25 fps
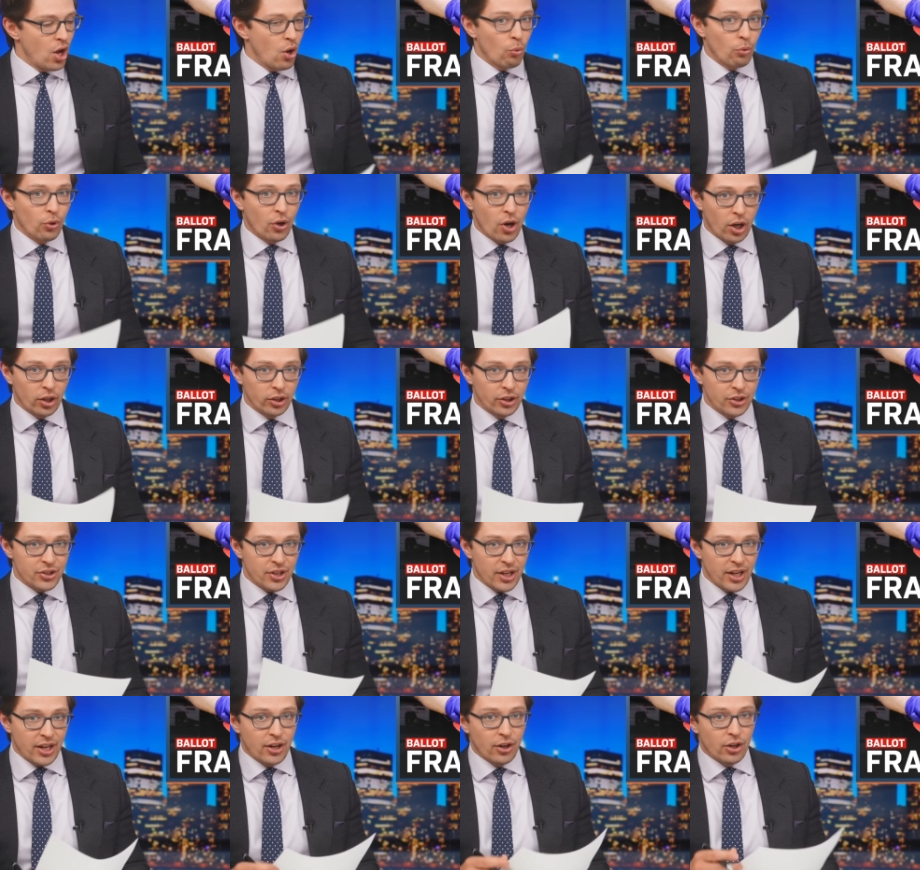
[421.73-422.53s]

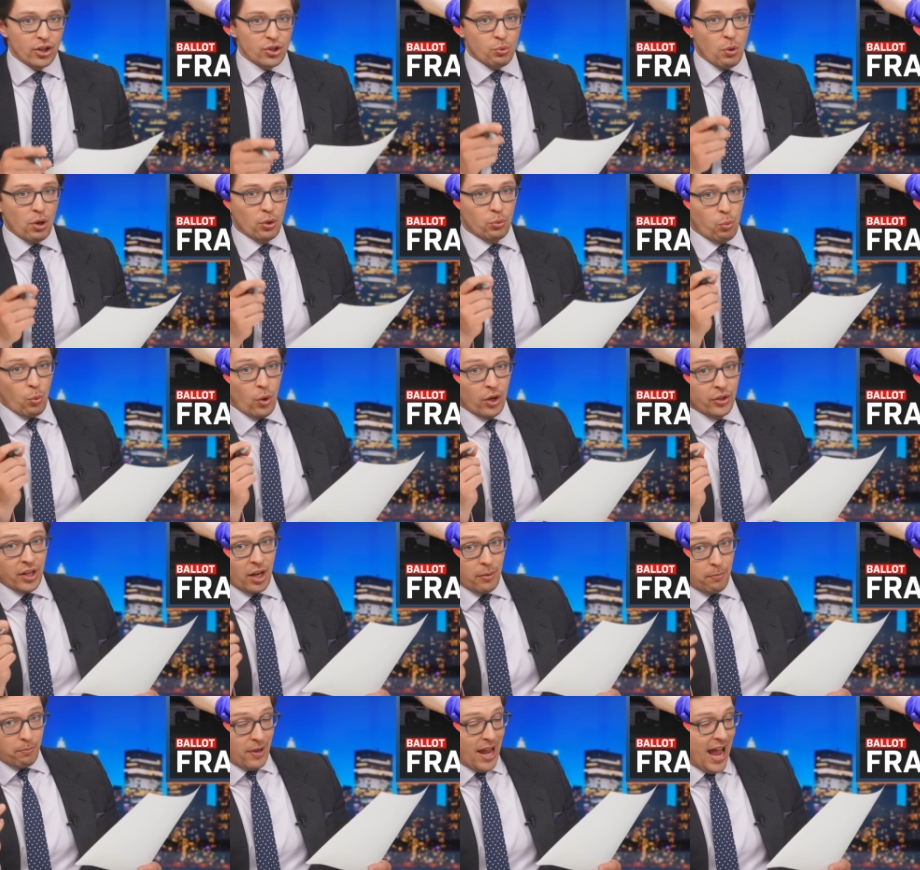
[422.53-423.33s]
Regardless, here's what wound
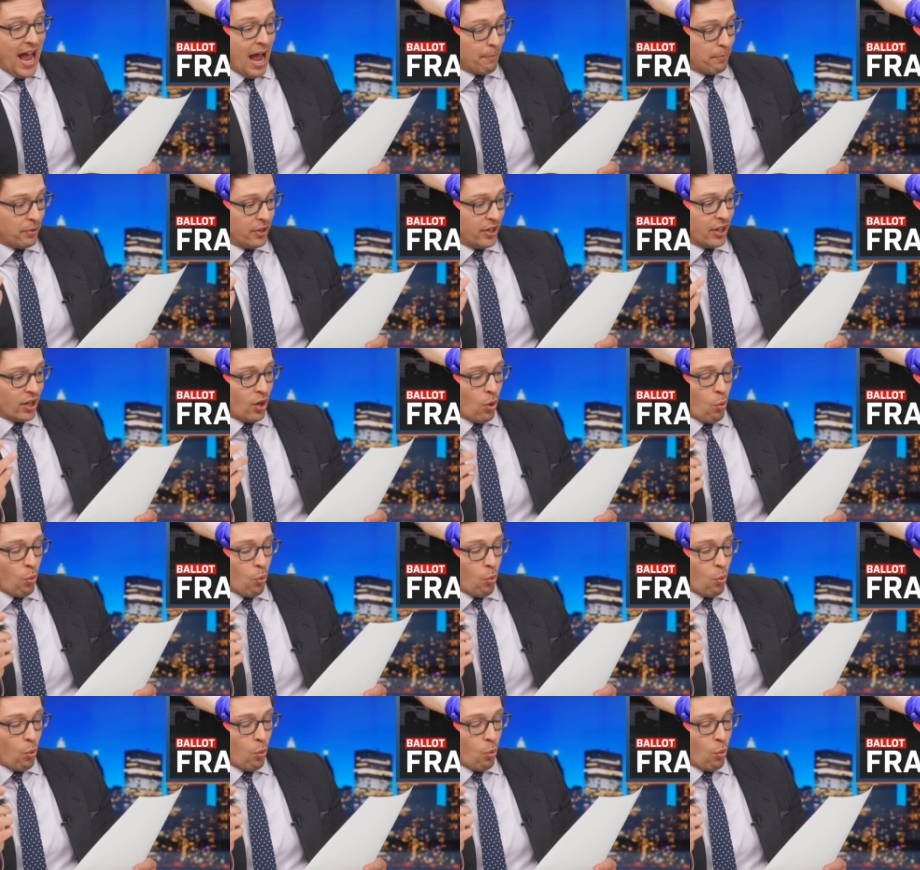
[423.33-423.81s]
up happening